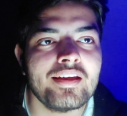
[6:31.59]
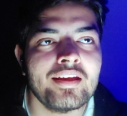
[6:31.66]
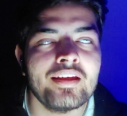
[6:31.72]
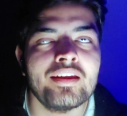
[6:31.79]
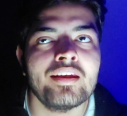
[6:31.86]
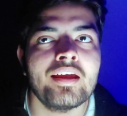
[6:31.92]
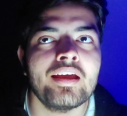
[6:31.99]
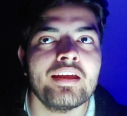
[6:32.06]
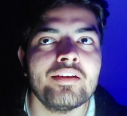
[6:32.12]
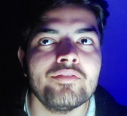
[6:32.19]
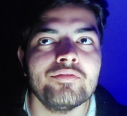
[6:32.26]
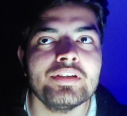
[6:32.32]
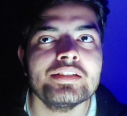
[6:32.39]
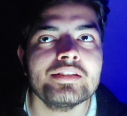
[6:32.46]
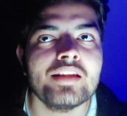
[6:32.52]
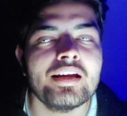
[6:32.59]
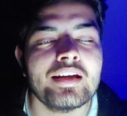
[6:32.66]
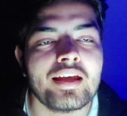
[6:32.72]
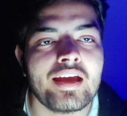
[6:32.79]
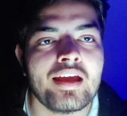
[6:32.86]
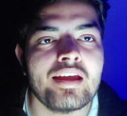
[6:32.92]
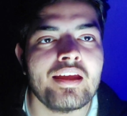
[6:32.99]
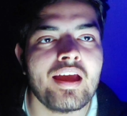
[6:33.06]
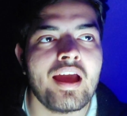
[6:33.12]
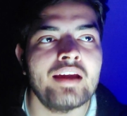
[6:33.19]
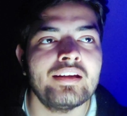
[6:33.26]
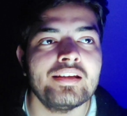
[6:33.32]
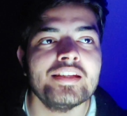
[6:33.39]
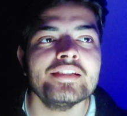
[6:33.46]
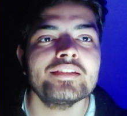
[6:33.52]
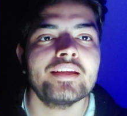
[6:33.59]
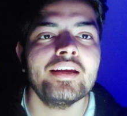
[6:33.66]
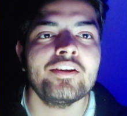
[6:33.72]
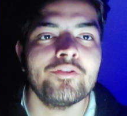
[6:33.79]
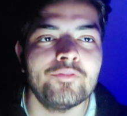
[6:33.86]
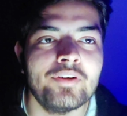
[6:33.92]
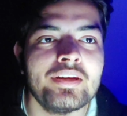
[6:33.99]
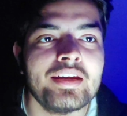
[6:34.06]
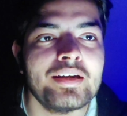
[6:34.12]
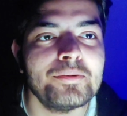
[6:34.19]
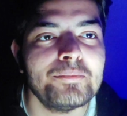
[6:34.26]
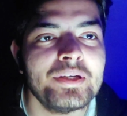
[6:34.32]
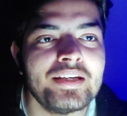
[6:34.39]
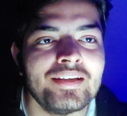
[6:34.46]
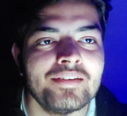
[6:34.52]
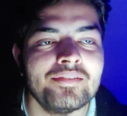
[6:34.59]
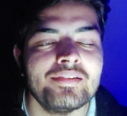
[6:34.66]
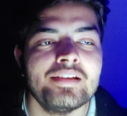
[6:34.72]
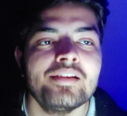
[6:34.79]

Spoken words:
and I wish that I at least get one admit